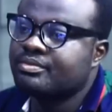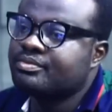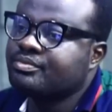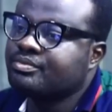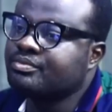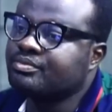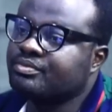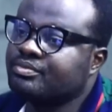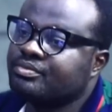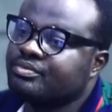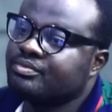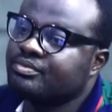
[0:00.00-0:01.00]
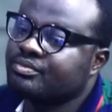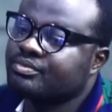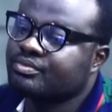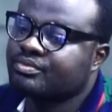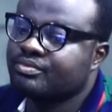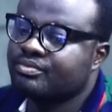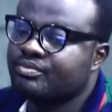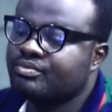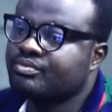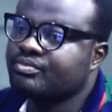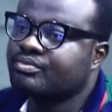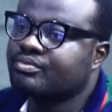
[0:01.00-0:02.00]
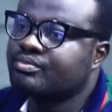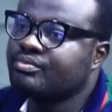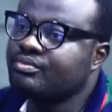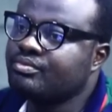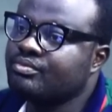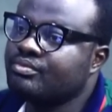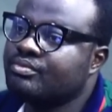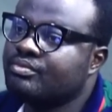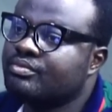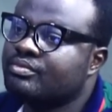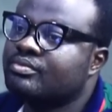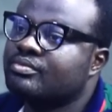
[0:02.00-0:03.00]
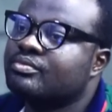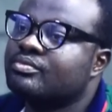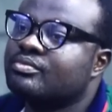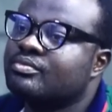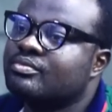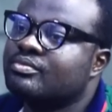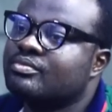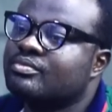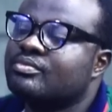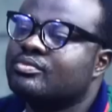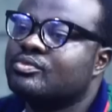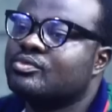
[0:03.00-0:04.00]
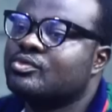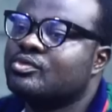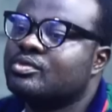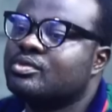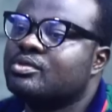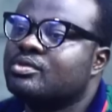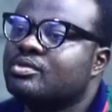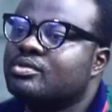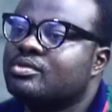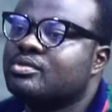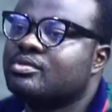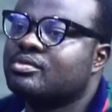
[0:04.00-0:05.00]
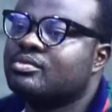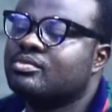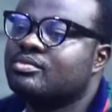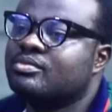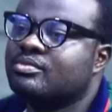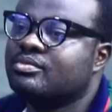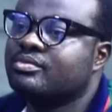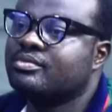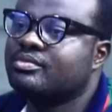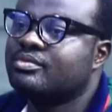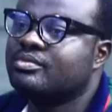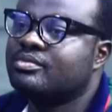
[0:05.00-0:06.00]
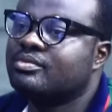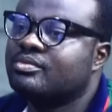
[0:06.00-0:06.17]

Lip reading: This person isn't speaking.